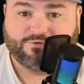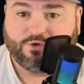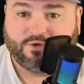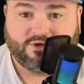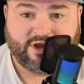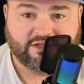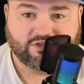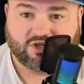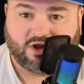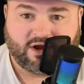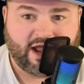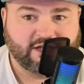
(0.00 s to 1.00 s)
to a great
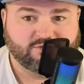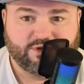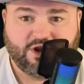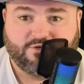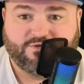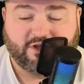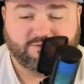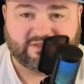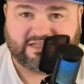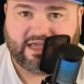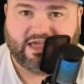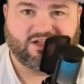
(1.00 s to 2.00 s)
start. As we know, Philly's
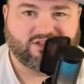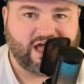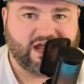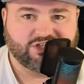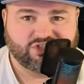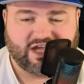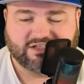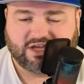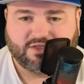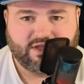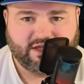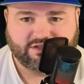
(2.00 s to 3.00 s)
been taking a lot of shots
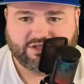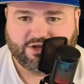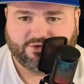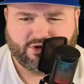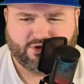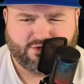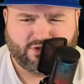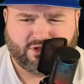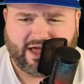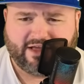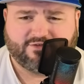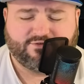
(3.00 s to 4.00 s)
on the interior in the
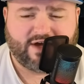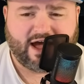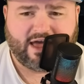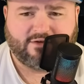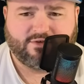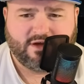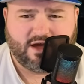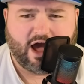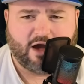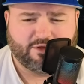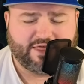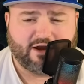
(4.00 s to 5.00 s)
last 5.
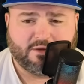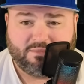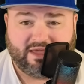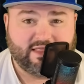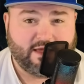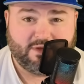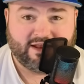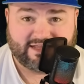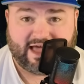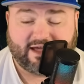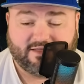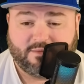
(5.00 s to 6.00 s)
Without Embiid, they've been
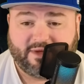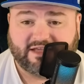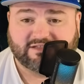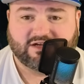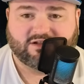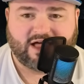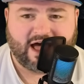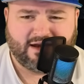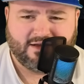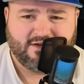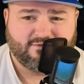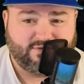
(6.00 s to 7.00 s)
attacking the basket a
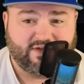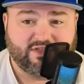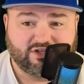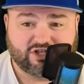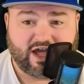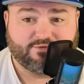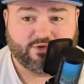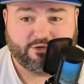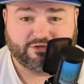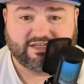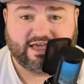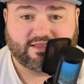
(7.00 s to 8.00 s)
lot. 5th in shot
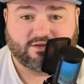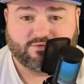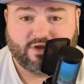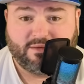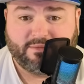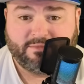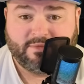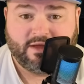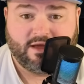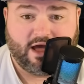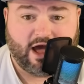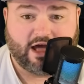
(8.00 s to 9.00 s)
frequency at the rim,
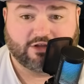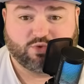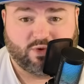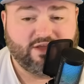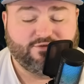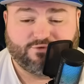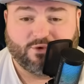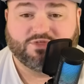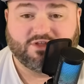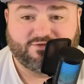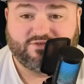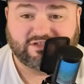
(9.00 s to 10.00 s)
24th
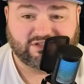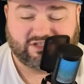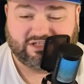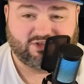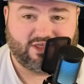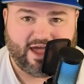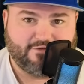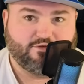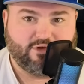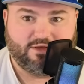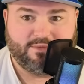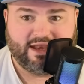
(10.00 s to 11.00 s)
in efficiency, so they haven't
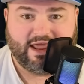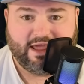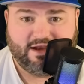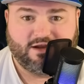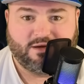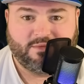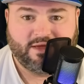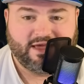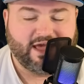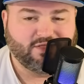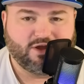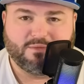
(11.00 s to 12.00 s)
really been hitting them.
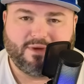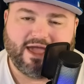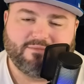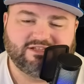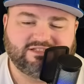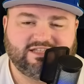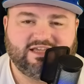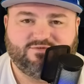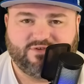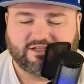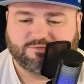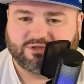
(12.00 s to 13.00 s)
And look at Miami's
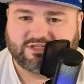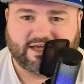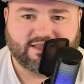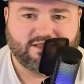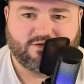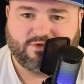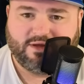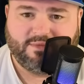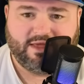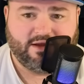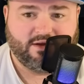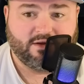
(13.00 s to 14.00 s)
defense protecting the rim
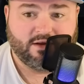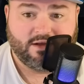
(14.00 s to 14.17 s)
here.